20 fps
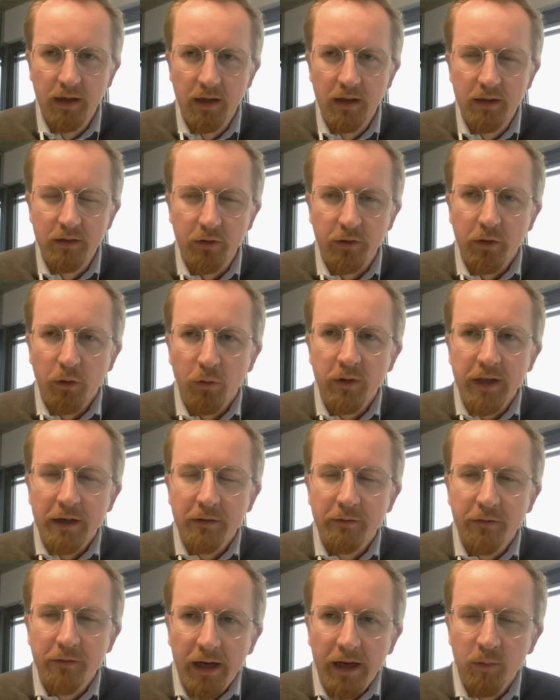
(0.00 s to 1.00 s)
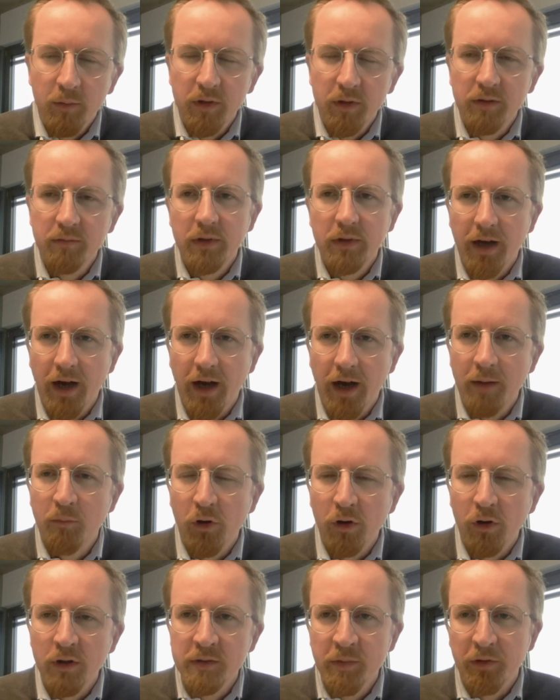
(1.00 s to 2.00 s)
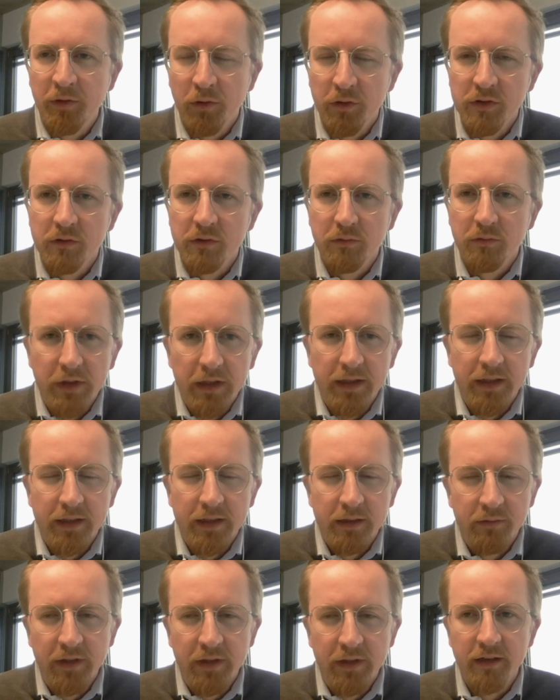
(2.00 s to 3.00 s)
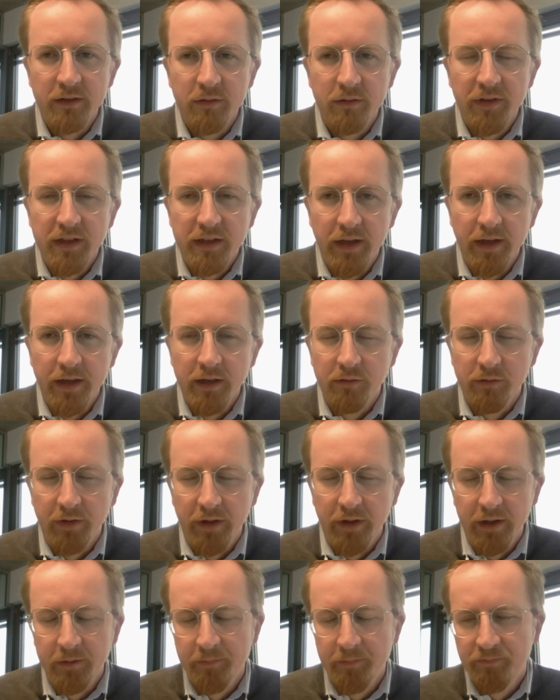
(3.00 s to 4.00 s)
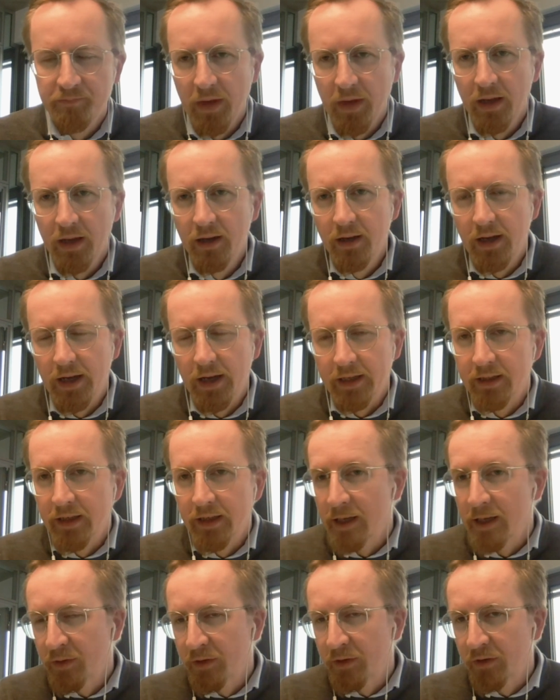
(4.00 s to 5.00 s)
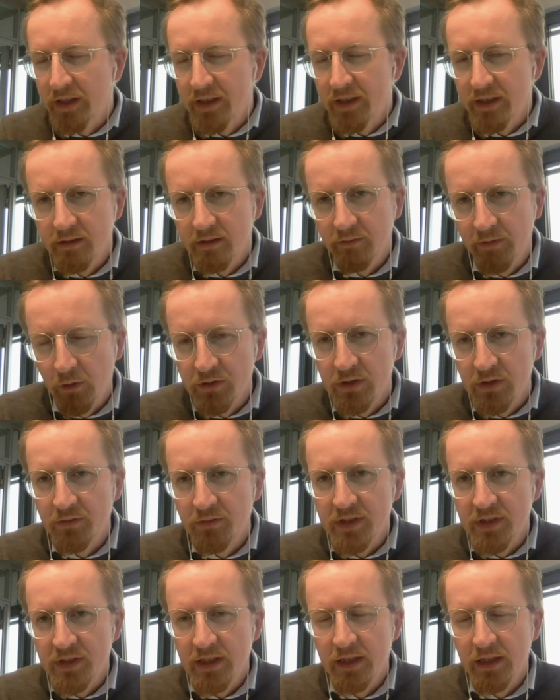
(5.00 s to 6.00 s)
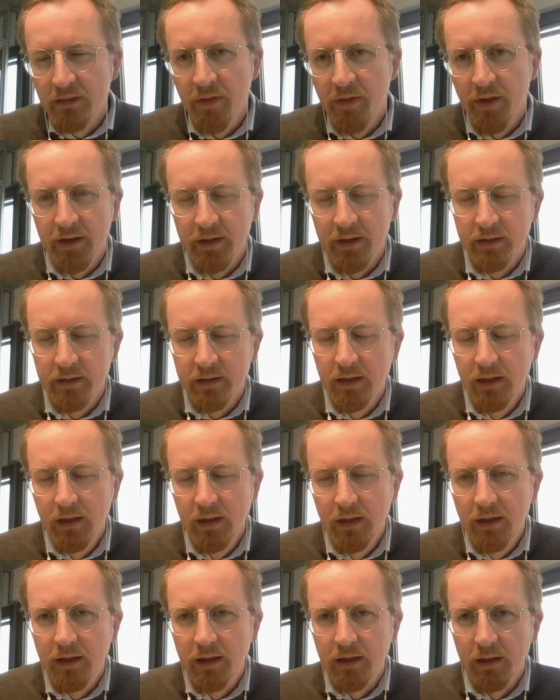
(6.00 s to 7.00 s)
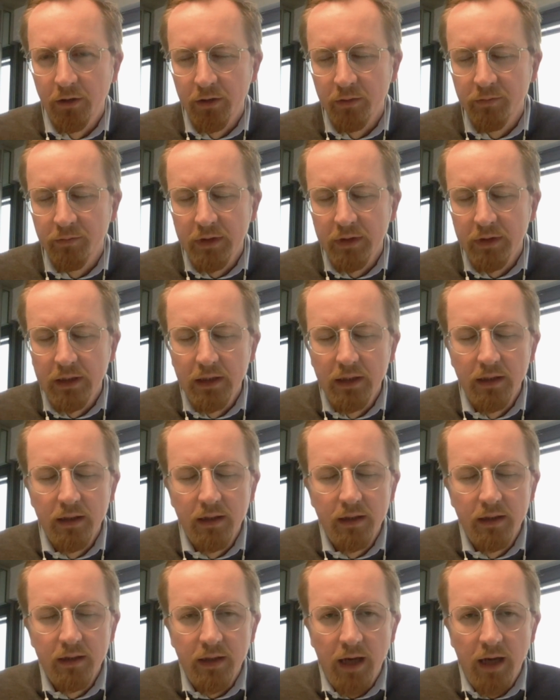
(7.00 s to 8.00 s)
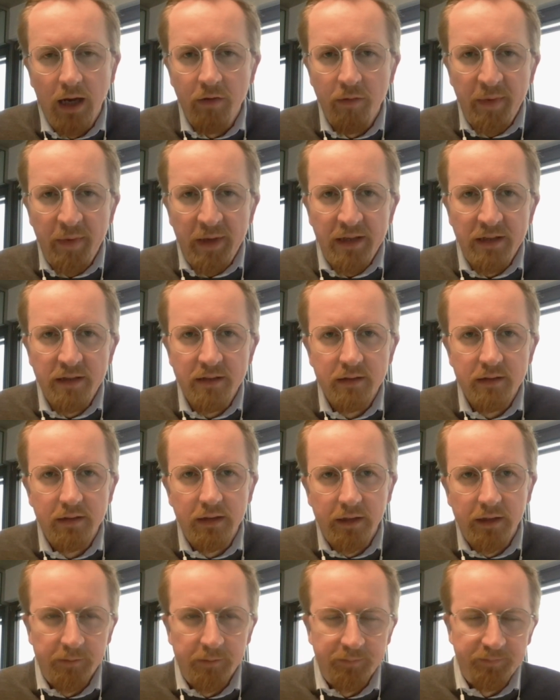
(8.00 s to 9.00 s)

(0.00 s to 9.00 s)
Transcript: not only available car models, but also really in regards of the take rate. And last but not least, we also have seen that a lot of governments have